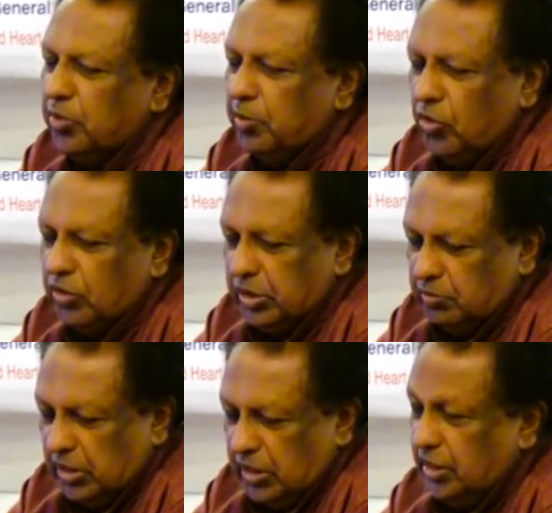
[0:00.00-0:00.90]
Manmohan Singh.
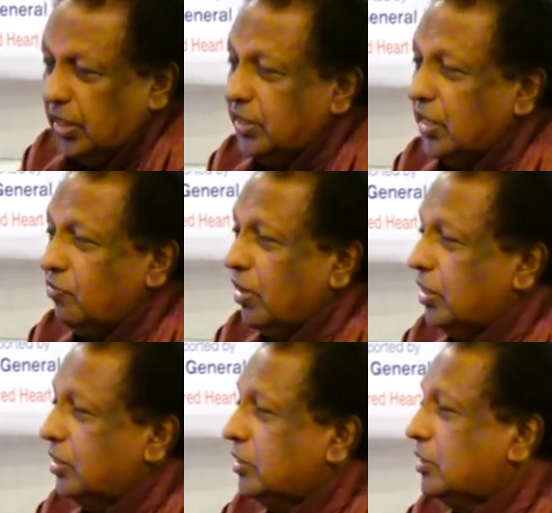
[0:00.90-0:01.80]
But then he had the
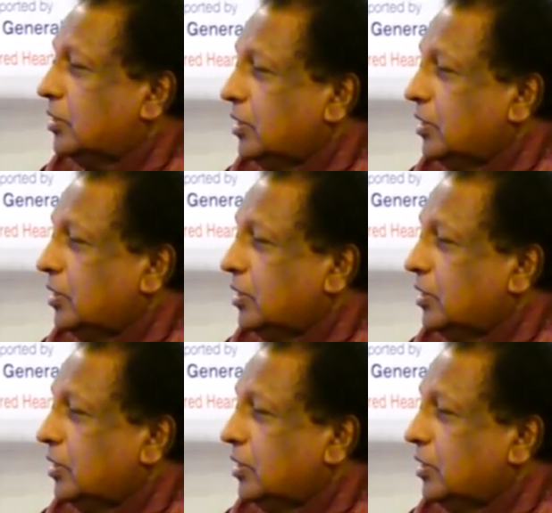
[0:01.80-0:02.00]
advantage,